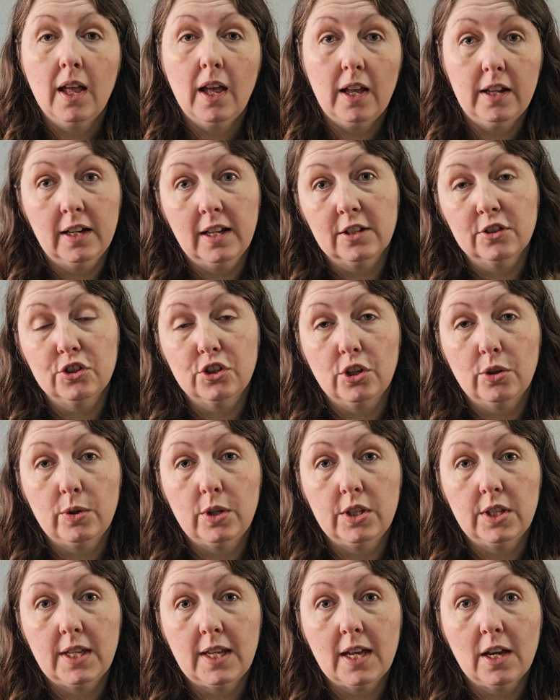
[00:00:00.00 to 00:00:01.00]
And I'll show
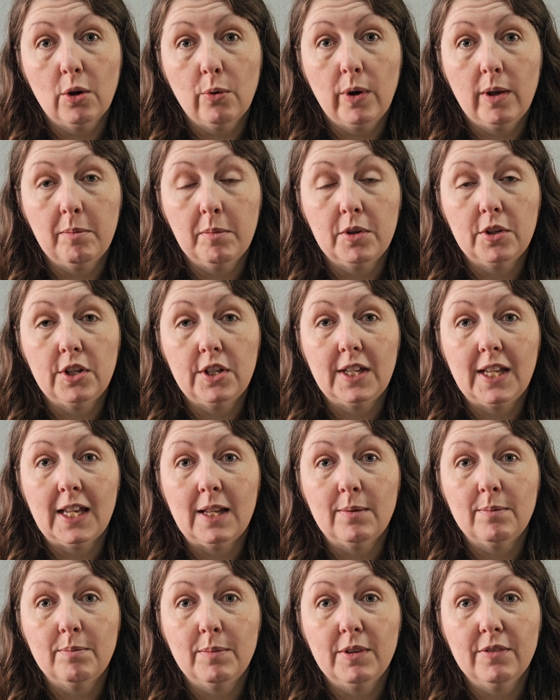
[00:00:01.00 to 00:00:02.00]
you the equipment you
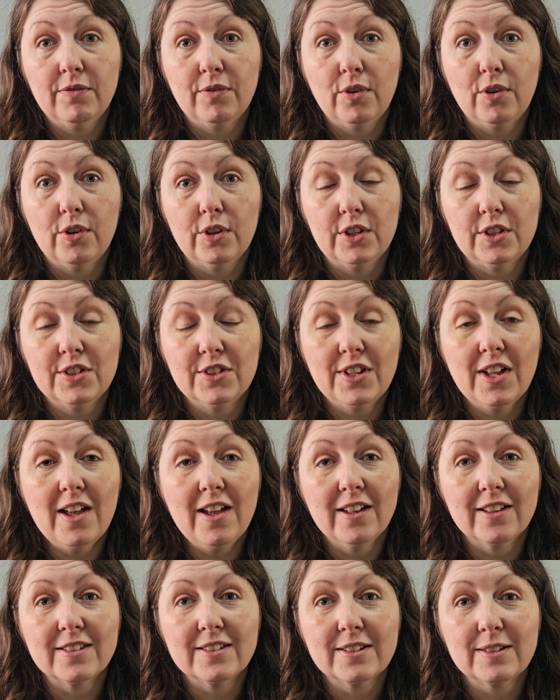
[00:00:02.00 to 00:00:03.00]
need before you
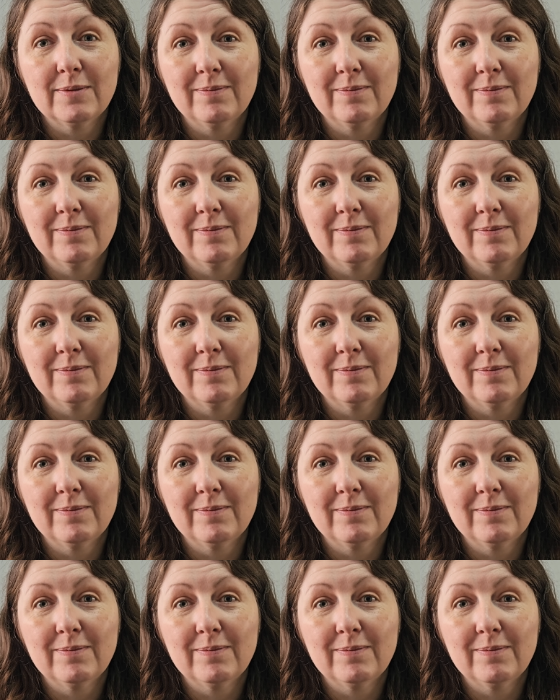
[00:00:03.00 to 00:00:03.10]
start.